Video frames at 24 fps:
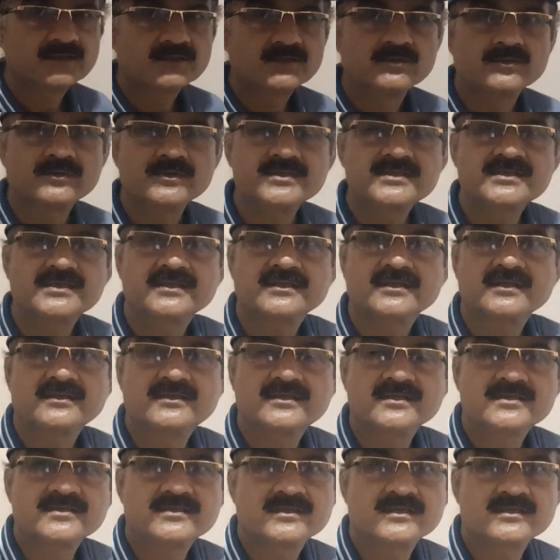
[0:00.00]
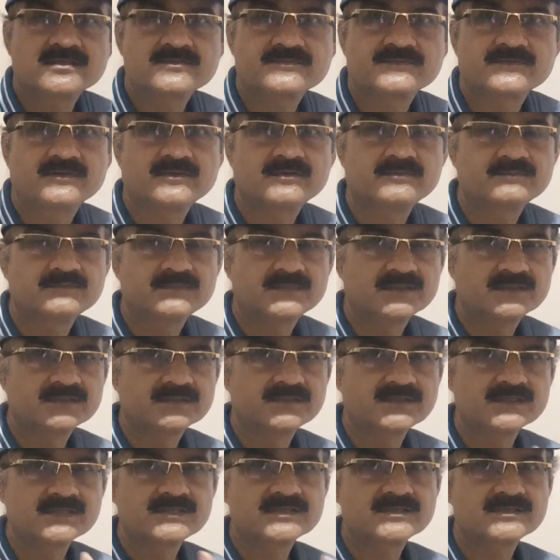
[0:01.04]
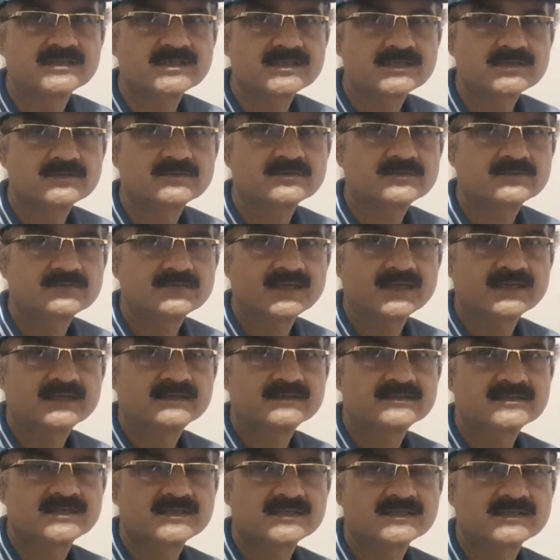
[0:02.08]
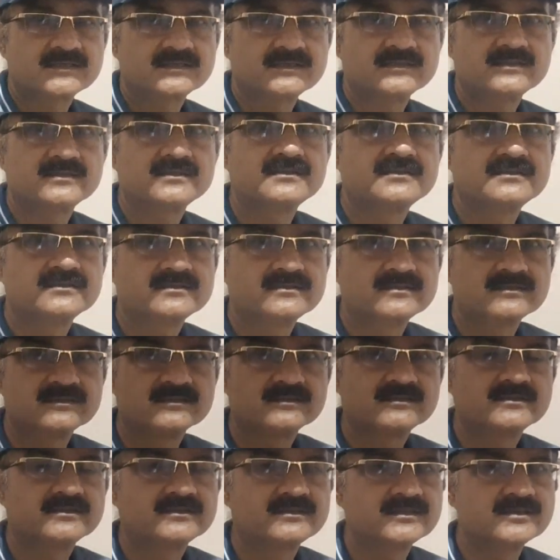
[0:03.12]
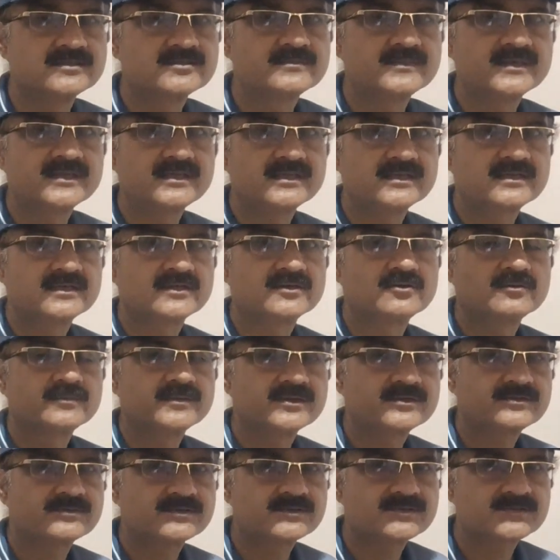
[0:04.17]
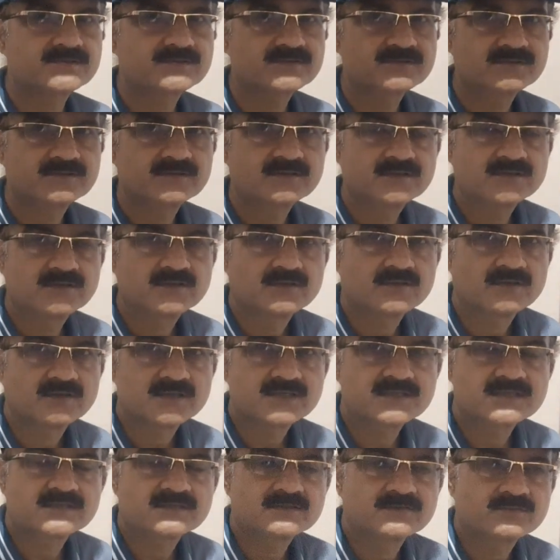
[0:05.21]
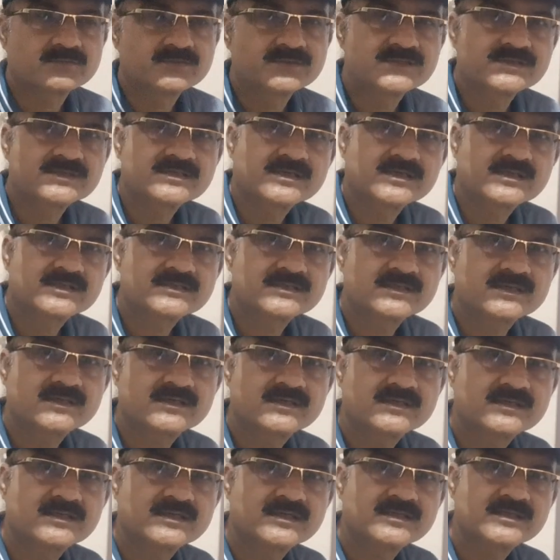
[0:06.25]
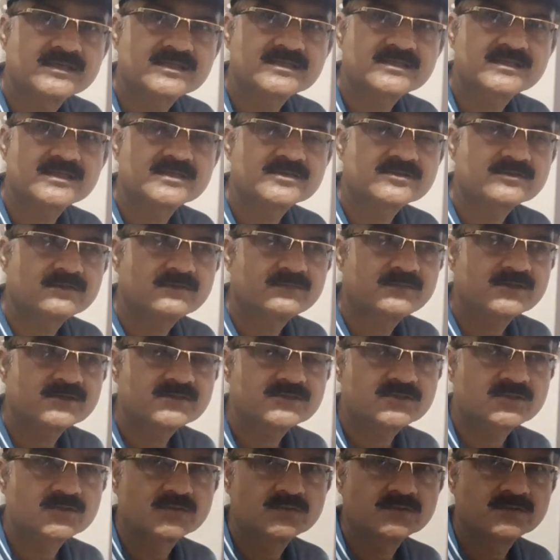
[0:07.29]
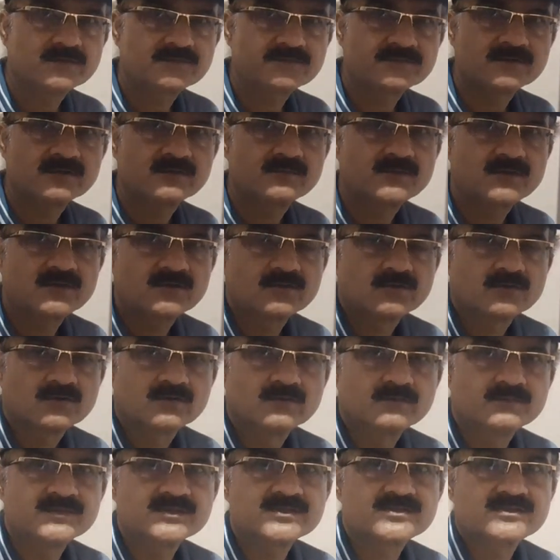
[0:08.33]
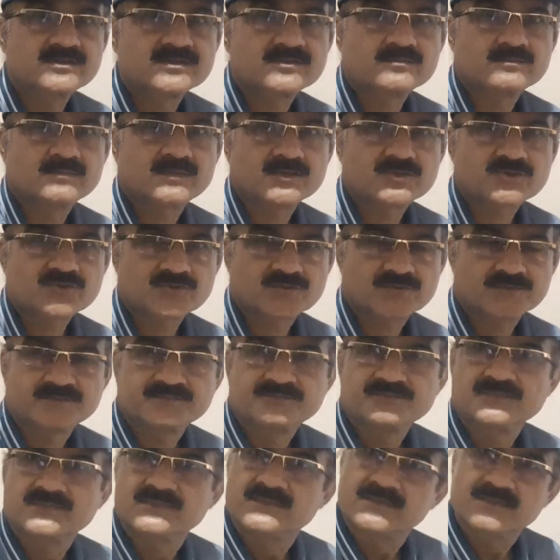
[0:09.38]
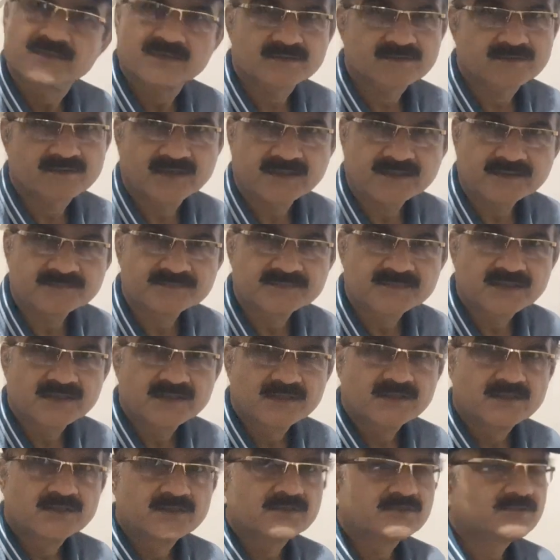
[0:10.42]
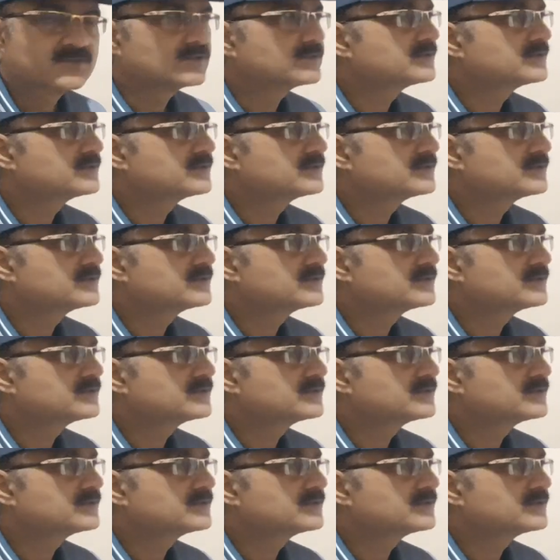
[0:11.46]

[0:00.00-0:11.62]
We say the distance from this city to that city is this many kilometers. We say the distance of our school from our home is this much, right? So